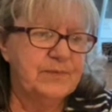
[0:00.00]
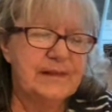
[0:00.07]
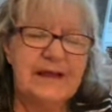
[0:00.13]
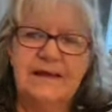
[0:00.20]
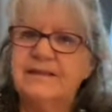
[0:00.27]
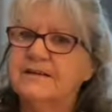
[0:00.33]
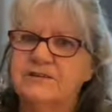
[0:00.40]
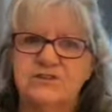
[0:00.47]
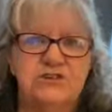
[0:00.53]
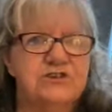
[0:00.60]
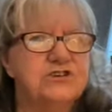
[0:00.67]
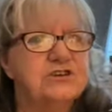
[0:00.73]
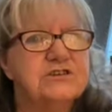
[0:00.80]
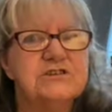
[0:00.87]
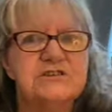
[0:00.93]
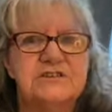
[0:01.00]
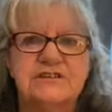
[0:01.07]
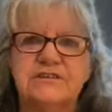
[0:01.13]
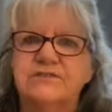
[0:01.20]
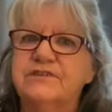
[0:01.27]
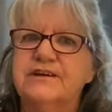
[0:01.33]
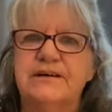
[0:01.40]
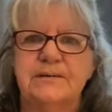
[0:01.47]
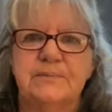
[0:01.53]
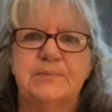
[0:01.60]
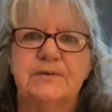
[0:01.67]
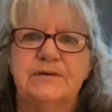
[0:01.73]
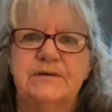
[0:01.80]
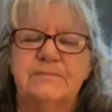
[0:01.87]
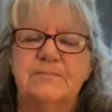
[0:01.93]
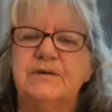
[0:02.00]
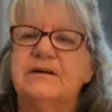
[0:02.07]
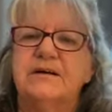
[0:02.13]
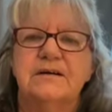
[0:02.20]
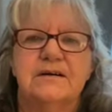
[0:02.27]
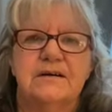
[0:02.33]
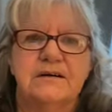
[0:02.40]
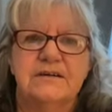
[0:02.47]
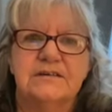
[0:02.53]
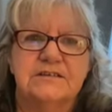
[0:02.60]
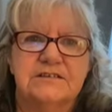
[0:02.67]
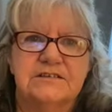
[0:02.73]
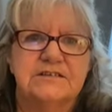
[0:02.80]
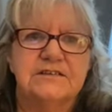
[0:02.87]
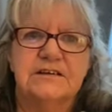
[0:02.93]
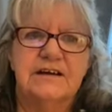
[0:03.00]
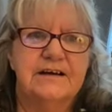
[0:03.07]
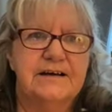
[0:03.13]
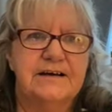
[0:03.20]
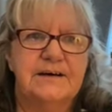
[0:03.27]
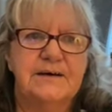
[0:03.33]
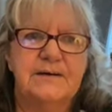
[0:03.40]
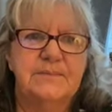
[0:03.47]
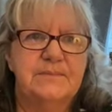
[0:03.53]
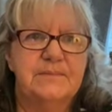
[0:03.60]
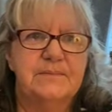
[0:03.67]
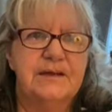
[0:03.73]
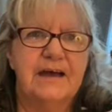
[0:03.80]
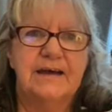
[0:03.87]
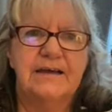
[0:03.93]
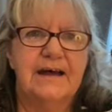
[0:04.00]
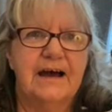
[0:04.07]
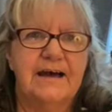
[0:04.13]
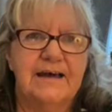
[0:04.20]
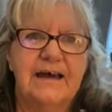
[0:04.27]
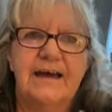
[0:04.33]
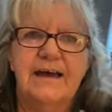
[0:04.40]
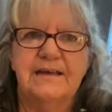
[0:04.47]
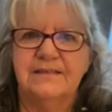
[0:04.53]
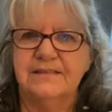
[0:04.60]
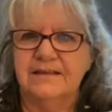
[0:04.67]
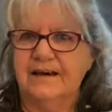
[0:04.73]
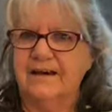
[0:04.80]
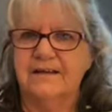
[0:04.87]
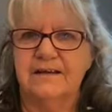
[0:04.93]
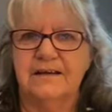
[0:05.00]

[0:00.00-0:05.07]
And then she just teared up because, um, and I hate that.